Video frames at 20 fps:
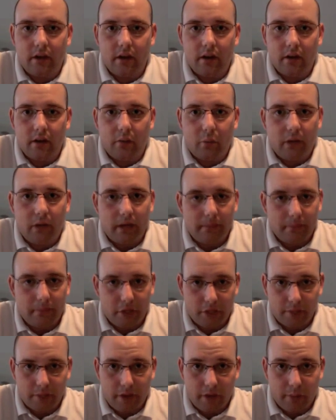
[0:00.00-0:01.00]
we need a
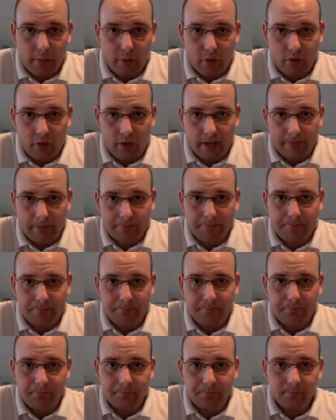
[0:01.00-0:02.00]
much better program
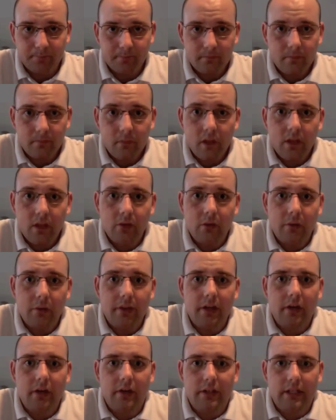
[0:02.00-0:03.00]
than what
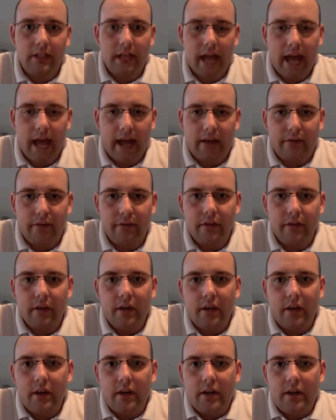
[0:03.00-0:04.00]
they currently have.
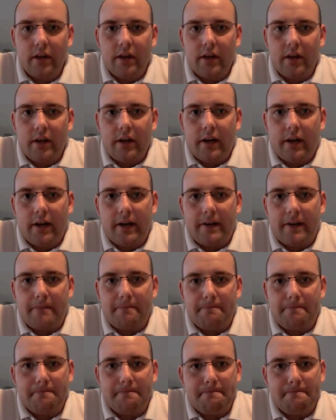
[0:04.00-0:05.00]
The
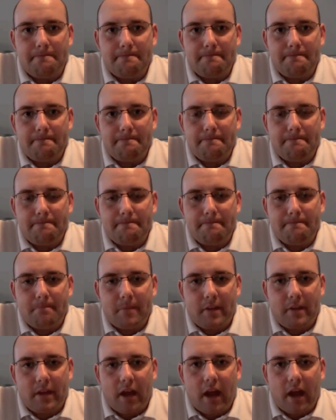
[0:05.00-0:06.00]

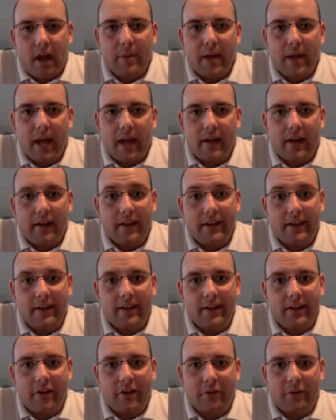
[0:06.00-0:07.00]

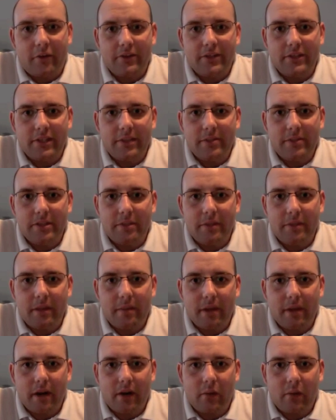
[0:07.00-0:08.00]
iPad almost seems to be a
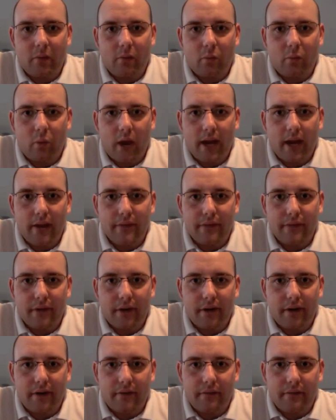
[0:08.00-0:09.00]
better way
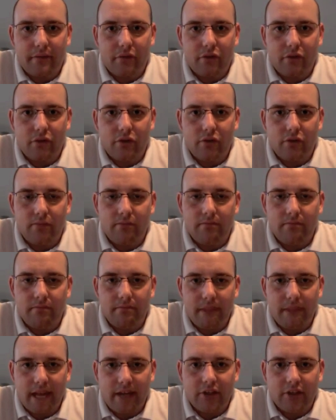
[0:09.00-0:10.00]
of
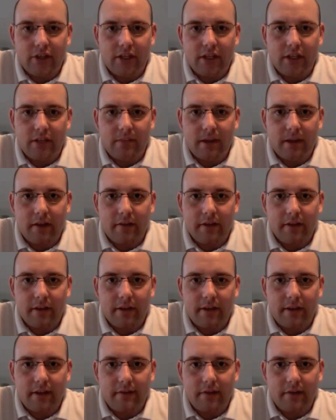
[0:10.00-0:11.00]
managing email than
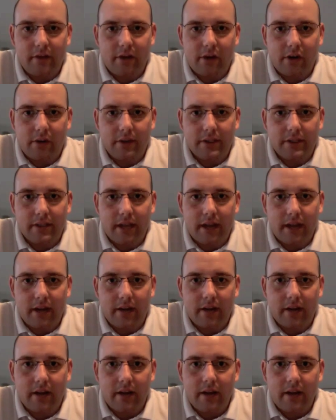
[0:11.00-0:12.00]
even on OS X.
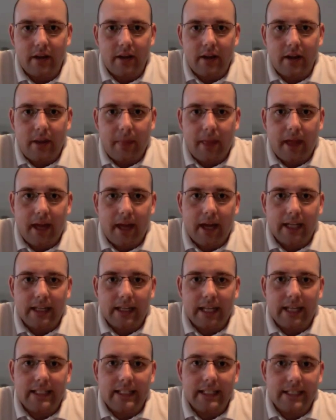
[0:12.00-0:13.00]
And I'd
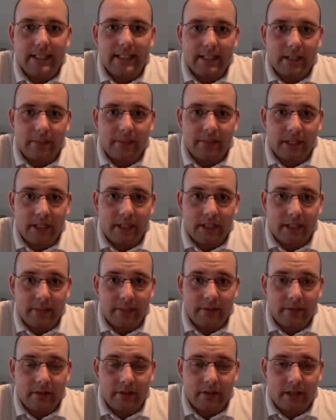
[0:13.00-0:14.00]
like to see something
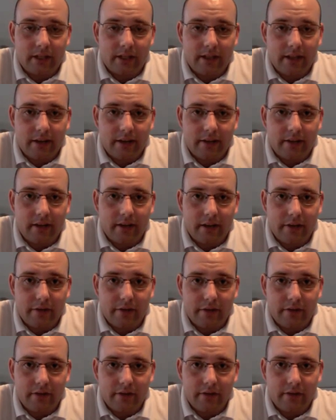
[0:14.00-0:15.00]
similar like that on the iPhone.